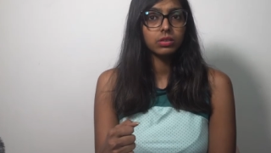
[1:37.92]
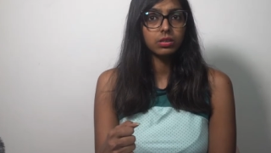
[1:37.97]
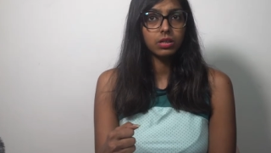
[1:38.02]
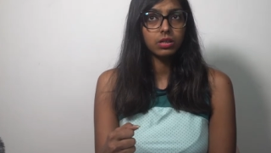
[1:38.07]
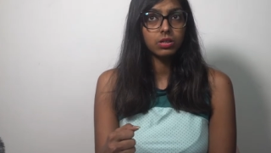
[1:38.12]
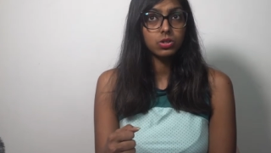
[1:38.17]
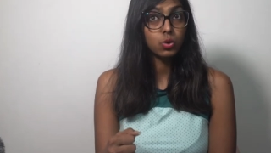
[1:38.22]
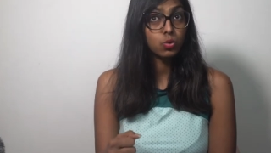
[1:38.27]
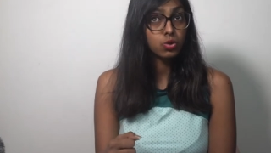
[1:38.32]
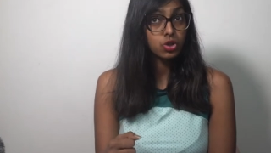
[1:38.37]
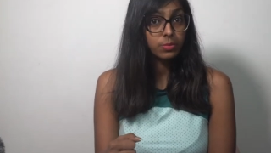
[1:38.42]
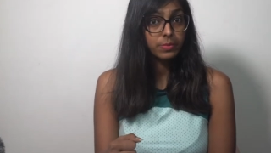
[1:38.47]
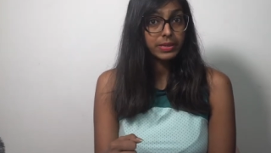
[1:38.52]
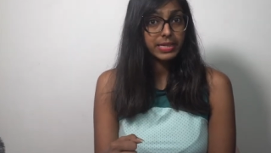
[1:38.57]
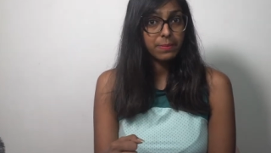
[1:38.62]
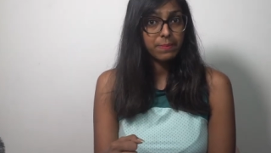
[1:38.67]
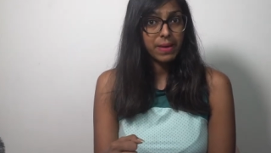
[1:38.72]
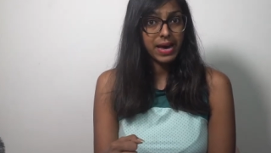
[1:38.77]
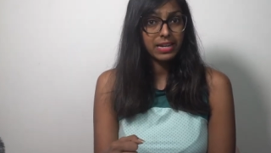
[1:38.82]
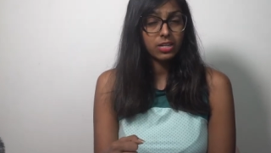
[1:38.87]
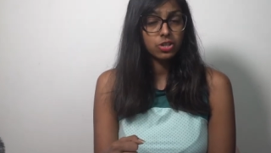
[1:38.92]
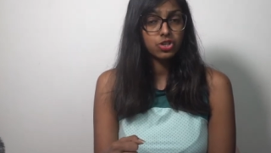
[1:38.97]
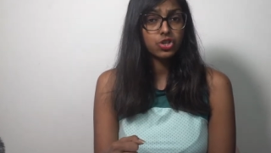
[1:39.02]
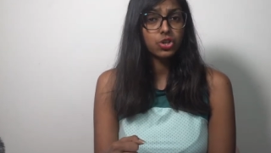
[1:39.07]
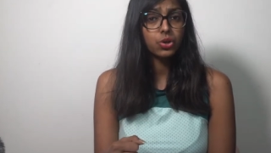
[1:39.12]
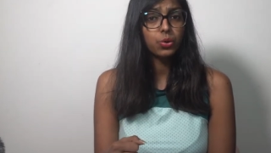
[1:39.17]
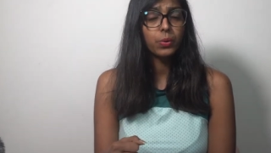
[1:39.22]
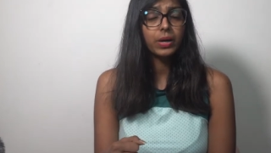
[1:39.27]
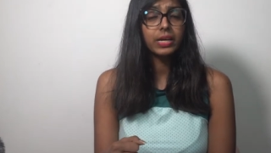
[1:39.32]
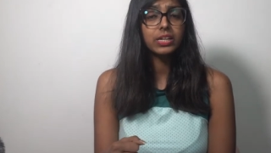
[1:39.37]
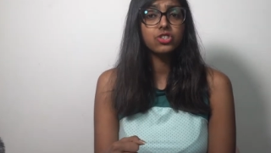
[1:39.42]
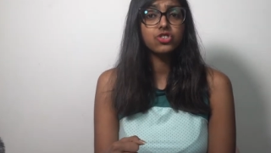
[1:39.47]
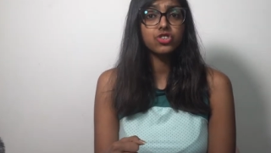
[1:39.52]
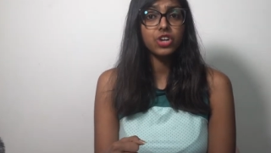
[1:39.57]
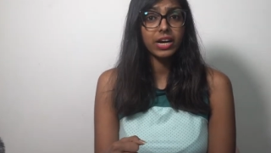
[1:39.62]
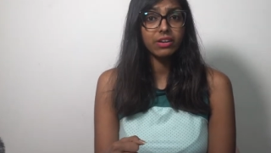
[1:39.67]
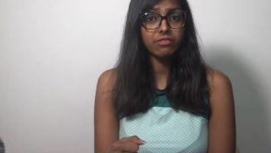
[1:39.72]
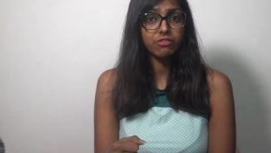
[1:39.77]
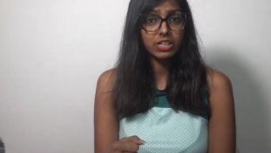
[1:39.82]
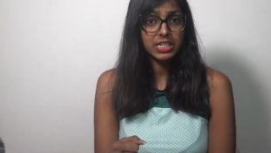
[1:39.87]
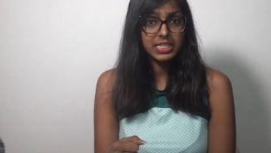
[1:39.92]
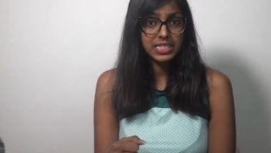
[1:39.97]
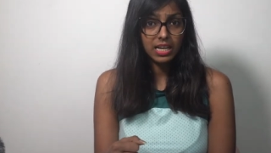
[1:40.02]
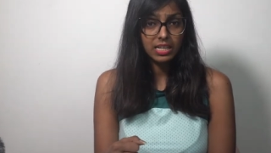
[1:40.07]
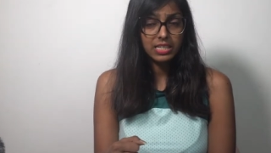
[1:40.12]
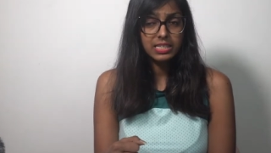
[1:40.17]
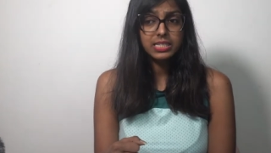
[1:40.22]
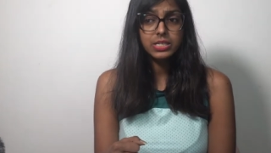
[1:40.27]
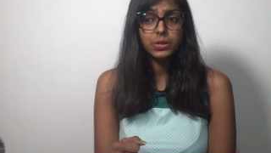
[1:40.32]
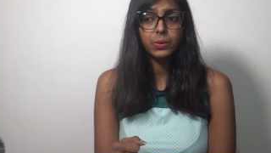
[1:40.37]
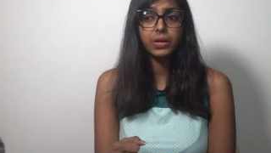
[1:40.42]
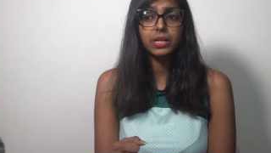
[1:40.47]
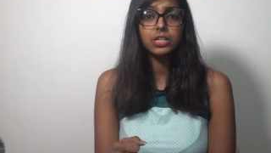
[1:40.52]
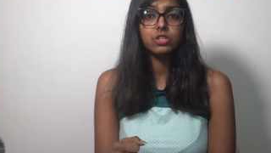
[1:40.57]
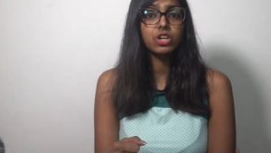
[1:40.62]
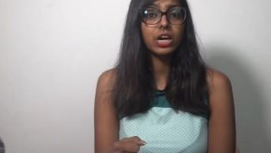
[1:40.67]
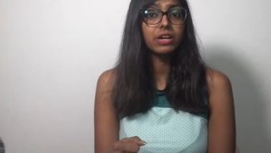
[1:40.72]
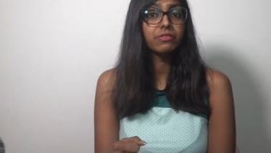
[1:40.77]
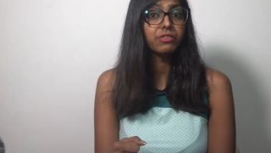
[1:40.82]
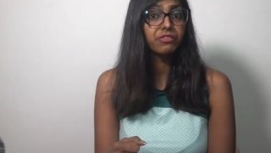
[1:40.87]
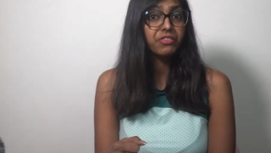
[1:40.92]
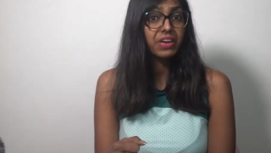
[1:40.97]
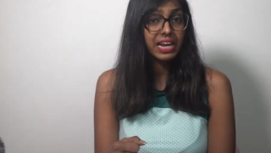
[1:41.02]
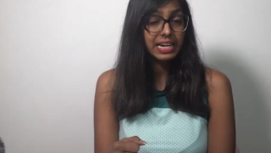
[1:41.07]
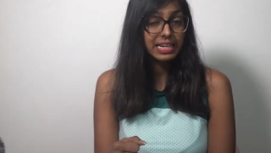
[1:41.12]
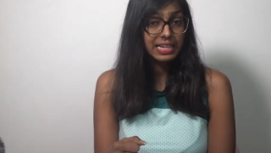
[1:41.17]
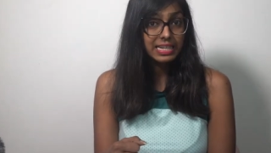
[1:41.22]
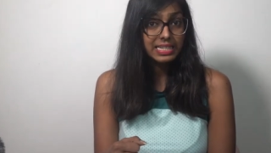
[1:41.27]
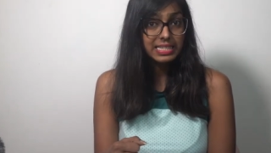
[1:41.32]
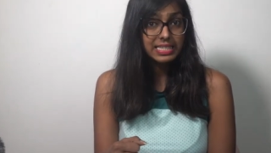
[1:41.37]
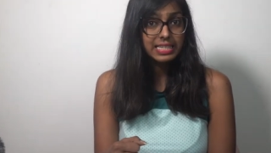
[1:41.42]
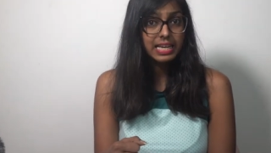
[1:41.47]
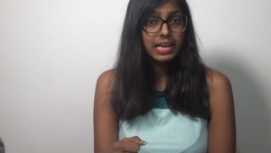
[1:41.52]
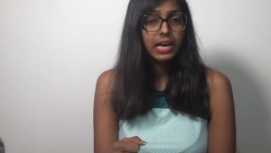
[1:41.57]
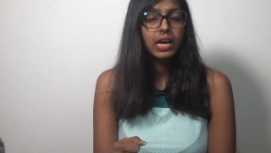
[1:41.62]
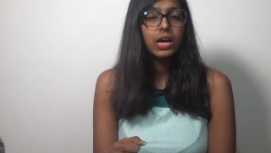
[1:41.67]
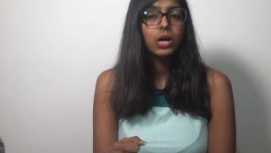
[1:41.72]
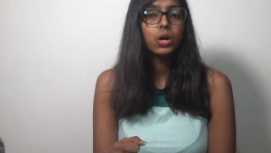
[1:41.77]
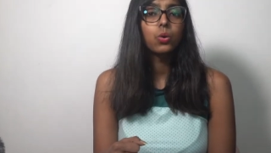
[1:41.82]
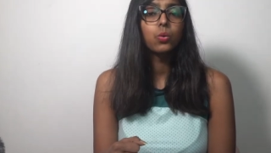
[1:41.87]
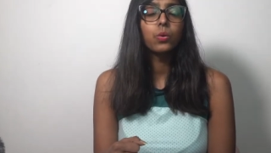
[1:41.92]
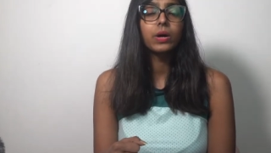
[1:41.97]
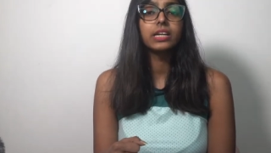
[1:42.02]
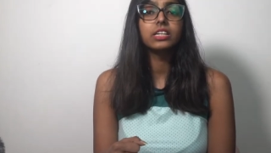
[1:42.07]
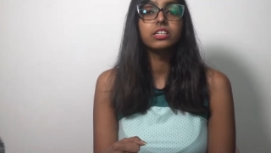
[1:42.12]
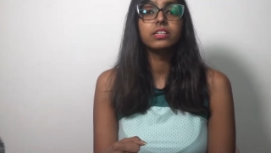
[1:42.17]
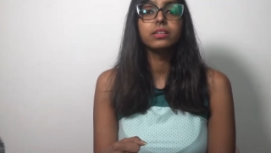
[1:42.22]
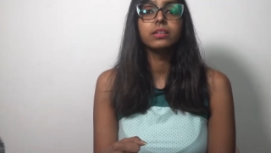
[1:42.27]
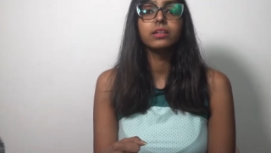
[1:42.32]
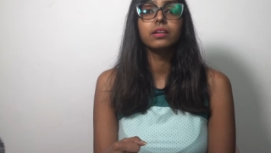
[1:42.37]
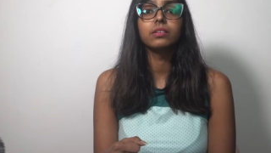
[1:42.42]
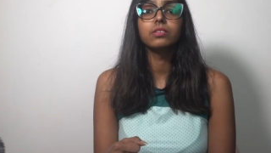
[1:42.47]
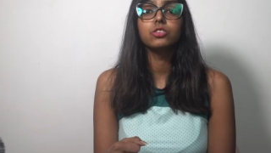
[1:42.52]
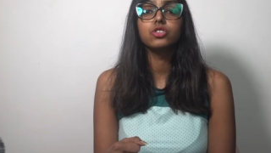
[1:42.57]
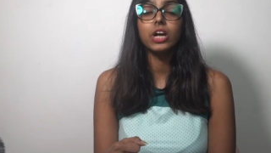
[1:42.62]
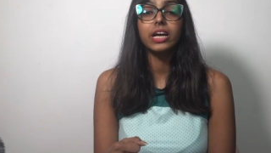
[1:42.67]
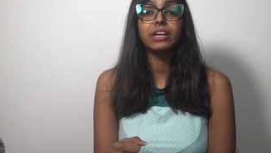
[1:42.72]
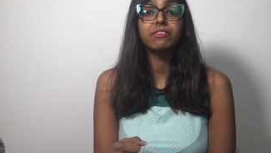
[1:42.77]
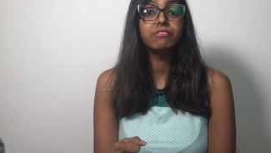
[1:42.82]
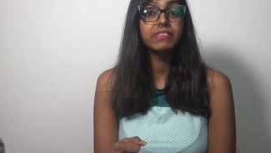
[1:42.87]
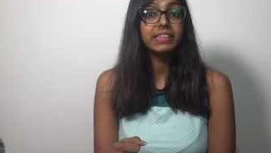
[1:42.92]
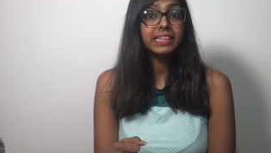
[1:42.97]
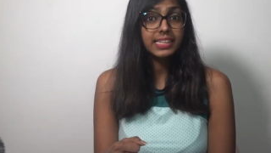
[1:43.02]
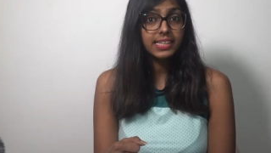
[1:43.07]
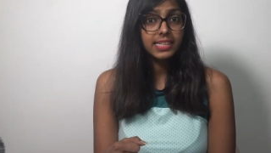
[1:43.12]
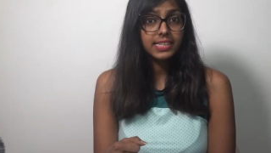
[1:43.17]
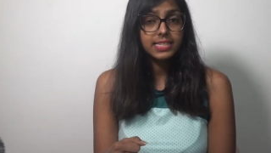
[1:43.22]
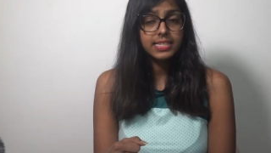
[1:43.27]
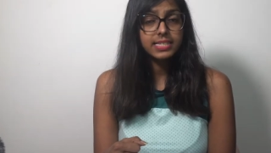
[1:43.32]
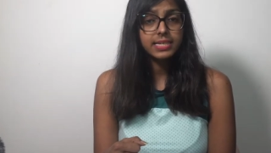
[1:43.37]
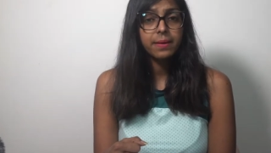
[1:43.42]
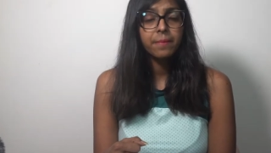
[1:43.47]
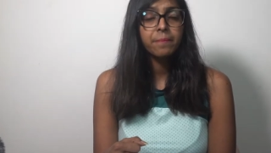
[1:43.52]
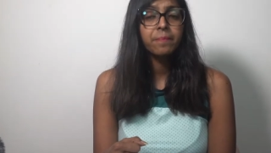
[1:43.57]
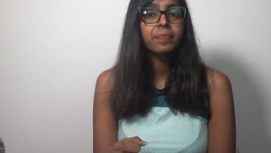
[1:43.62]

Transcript: uh, social media manager who can drive results, who can drive awareness, who can drive leads,